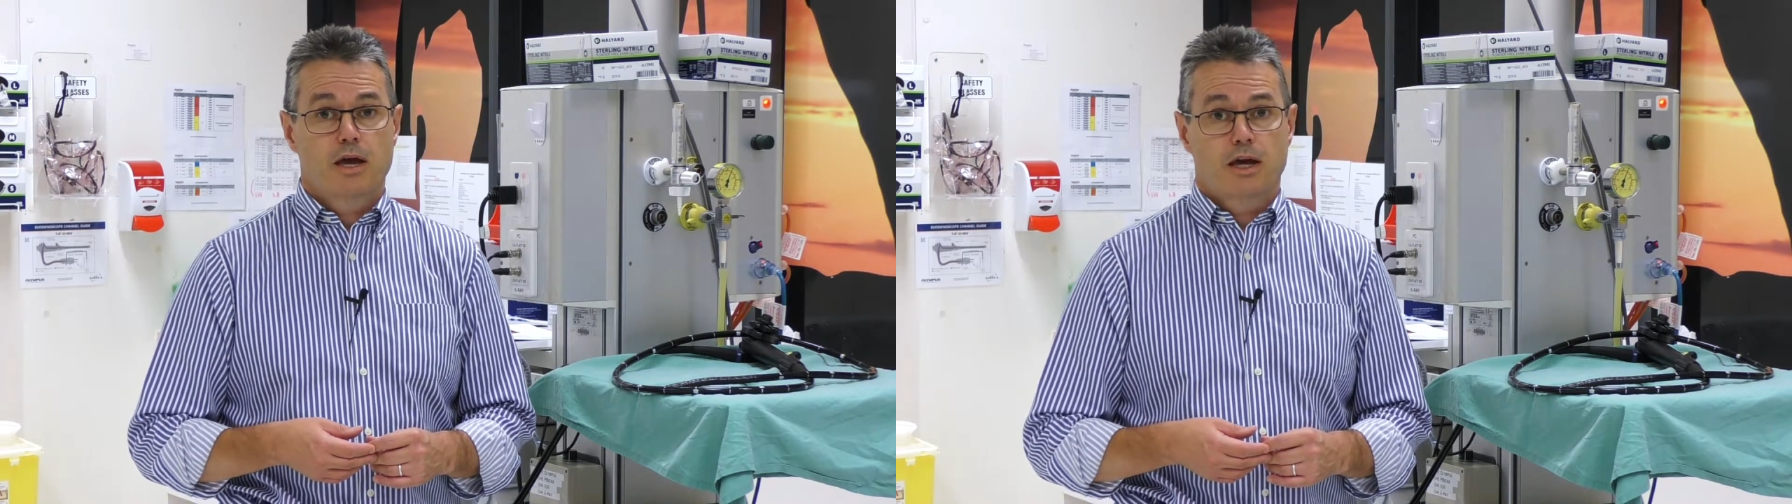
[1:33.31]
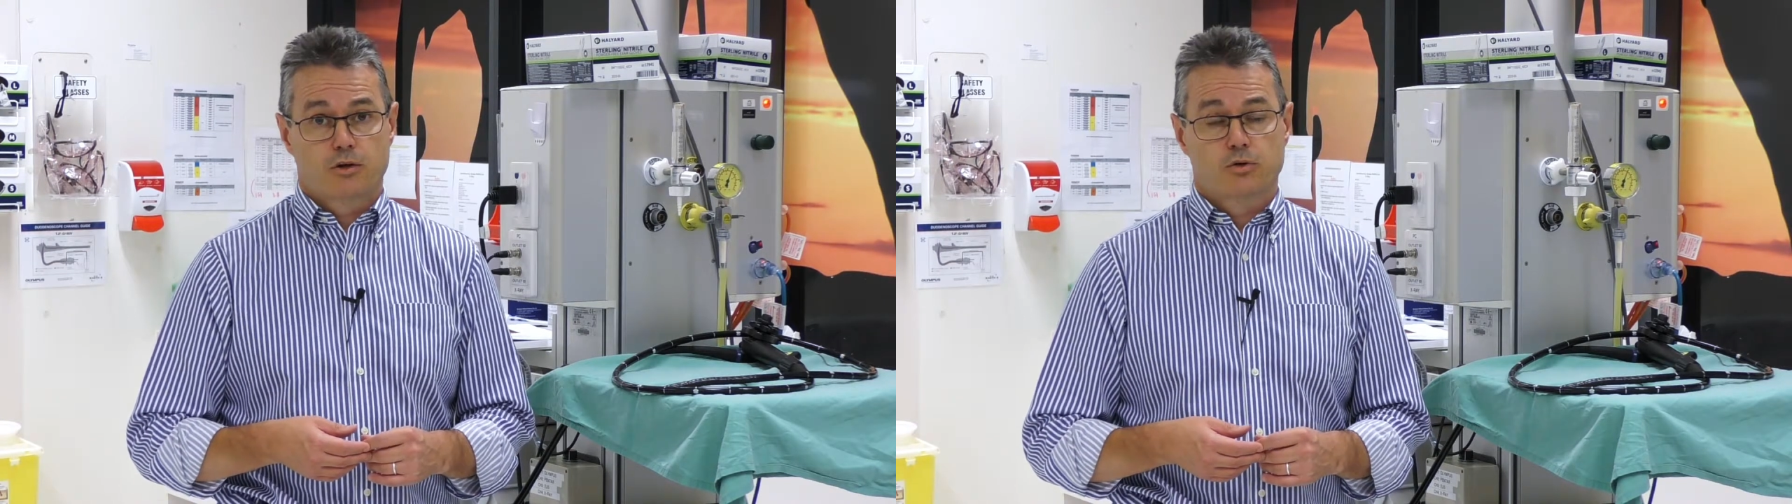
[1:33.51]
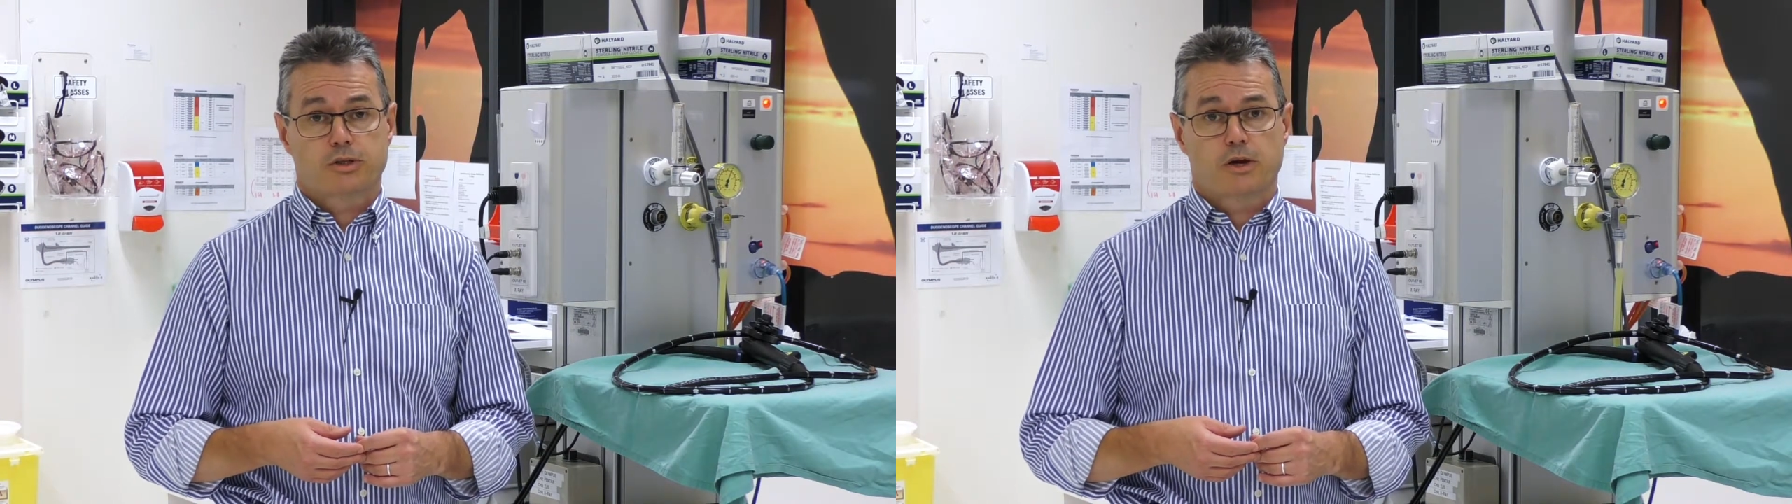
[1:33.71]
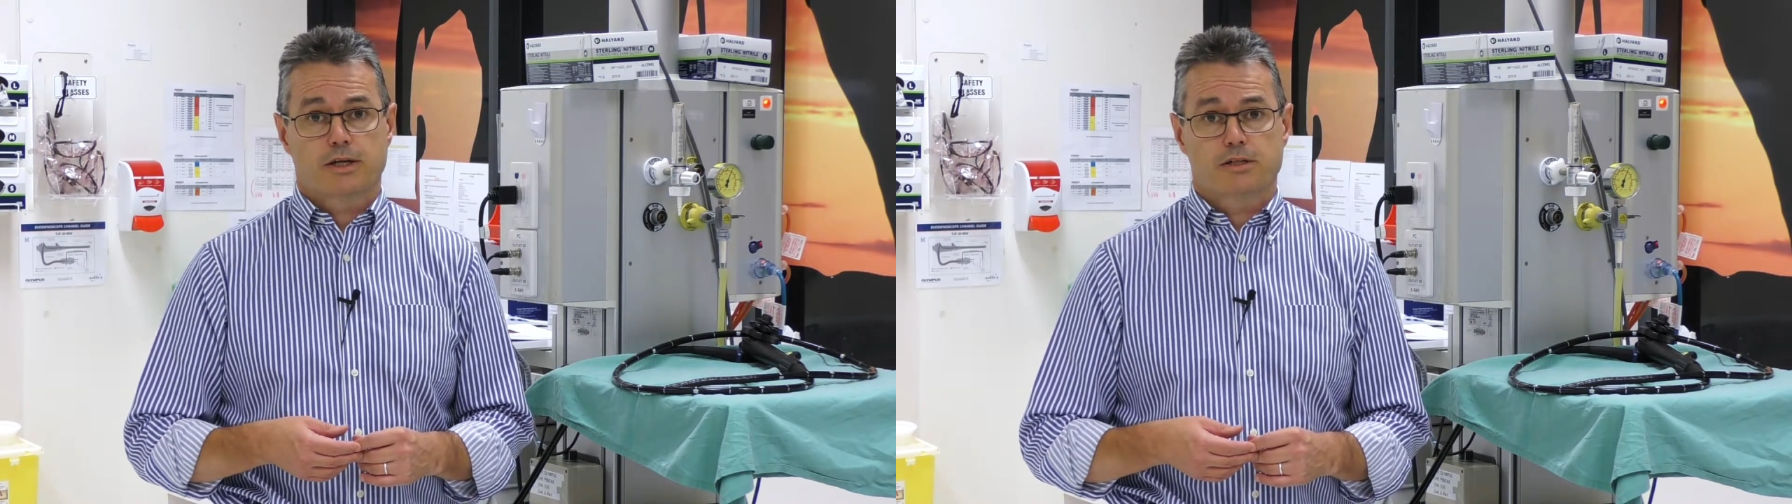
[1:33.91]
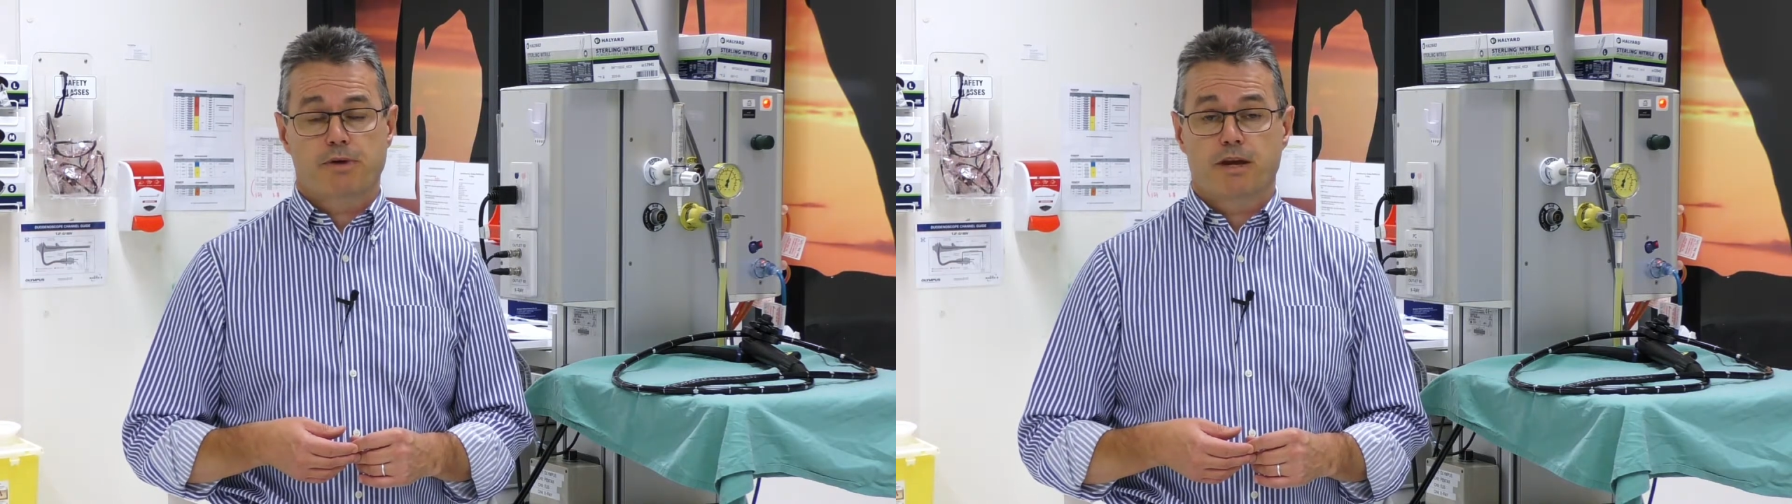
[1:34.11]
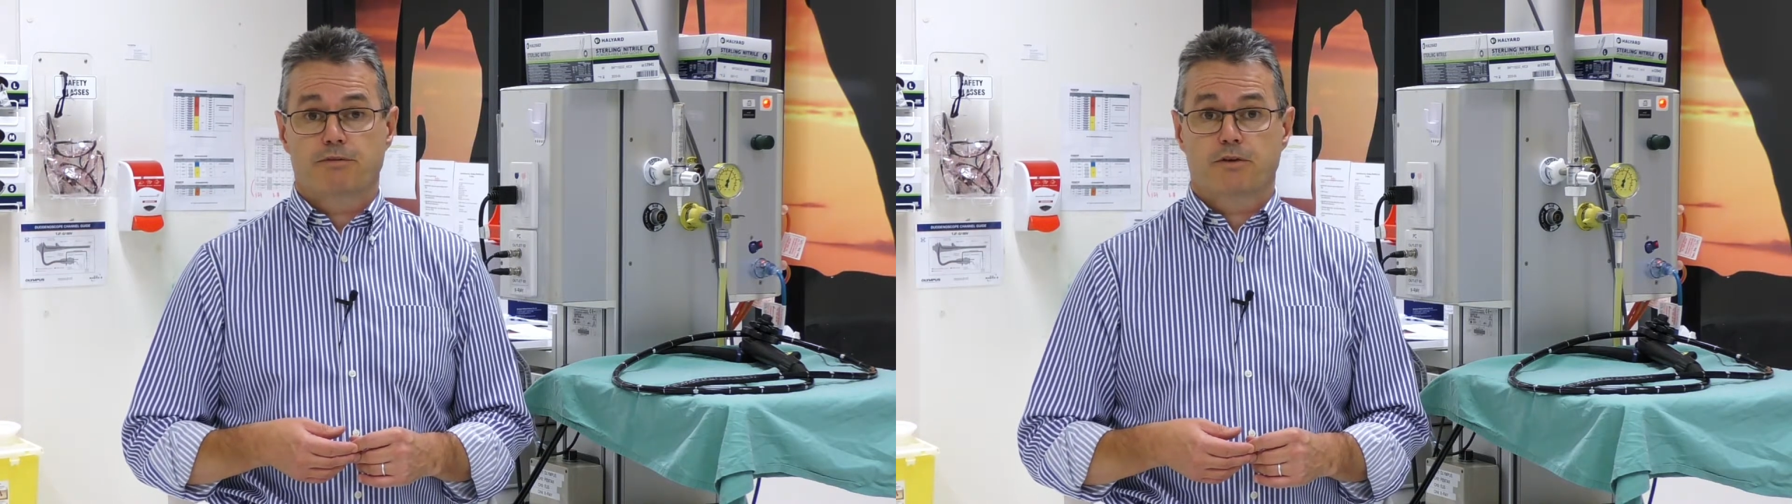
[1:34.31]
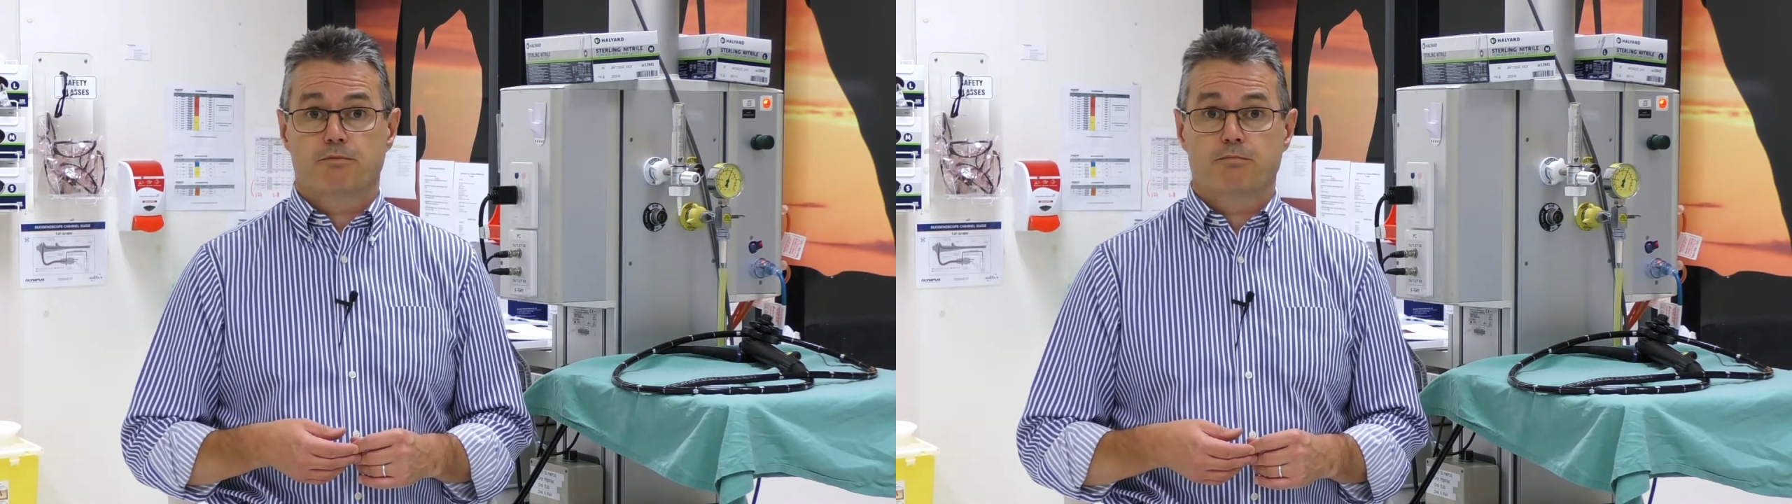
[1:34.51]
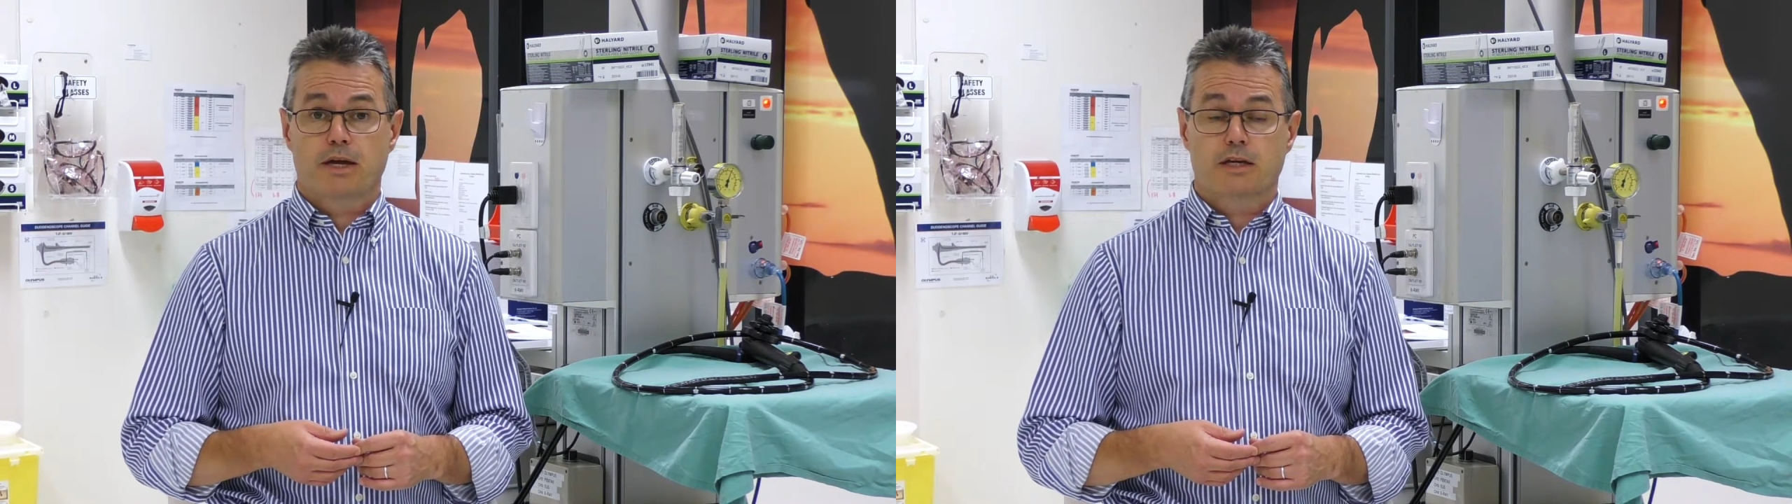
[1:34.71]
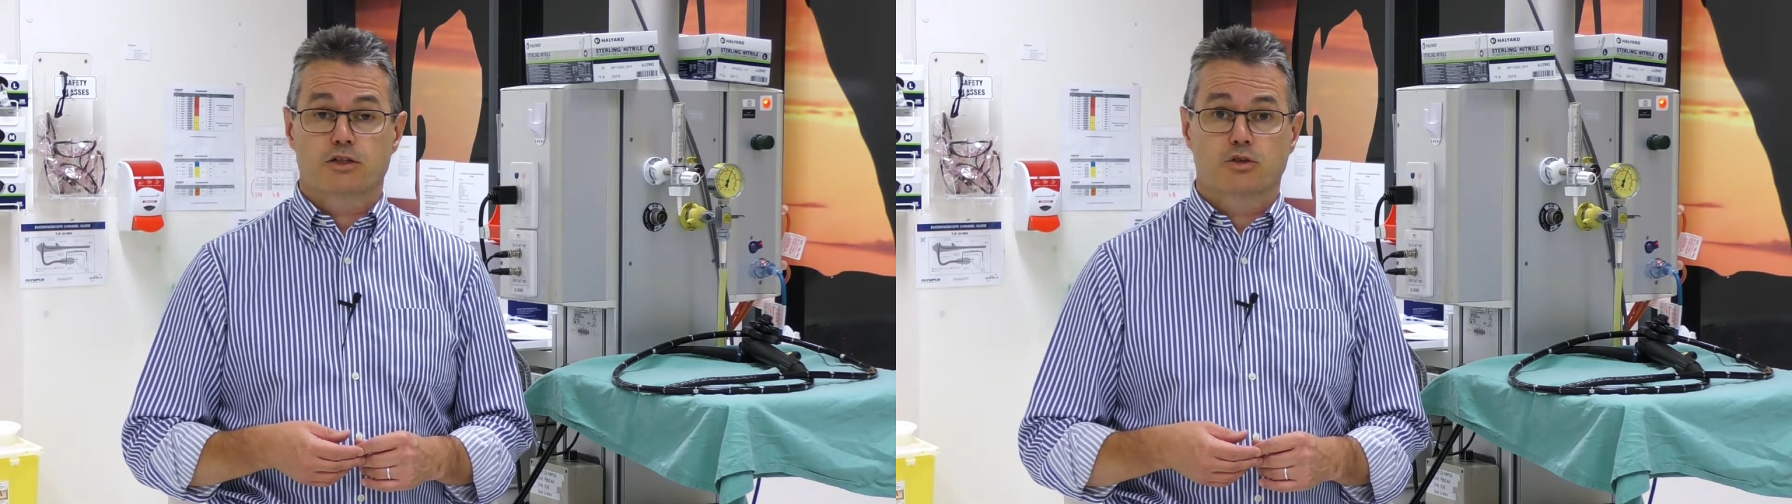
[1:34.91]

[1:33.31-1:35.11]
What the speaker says: It also has the benefit of making